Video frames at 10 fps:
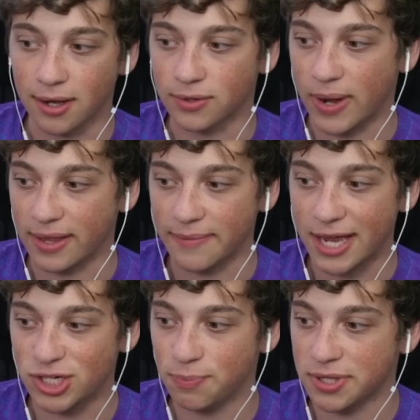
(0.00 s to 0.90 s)
look, wait, let me
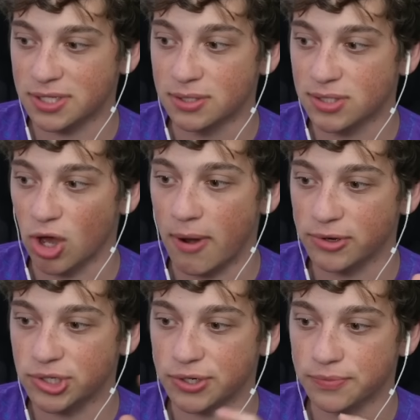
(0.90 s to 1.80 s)
actually put this in slow
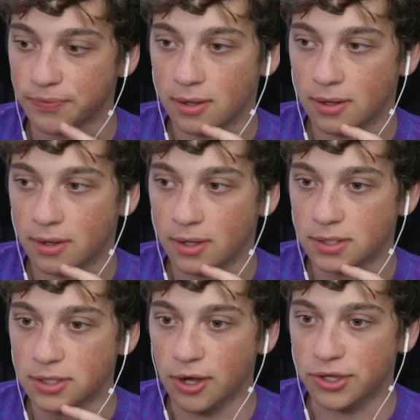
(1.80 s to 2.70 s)
motion.
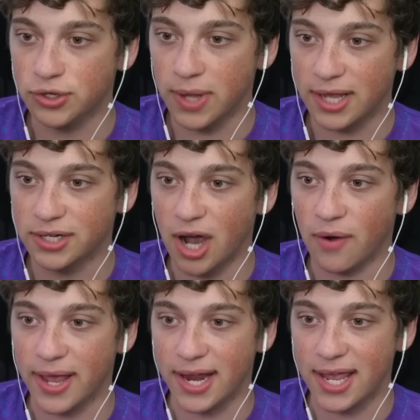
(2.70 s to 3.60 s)
Look, you like
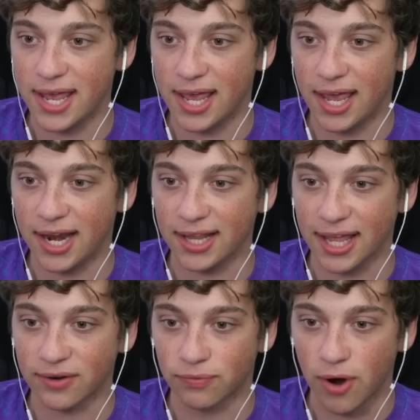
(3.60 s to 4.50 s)
go in it and it
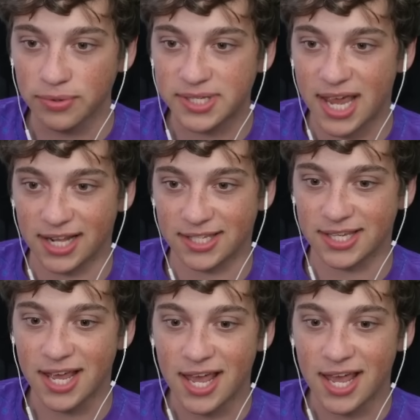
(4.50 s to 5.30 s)
like rotates.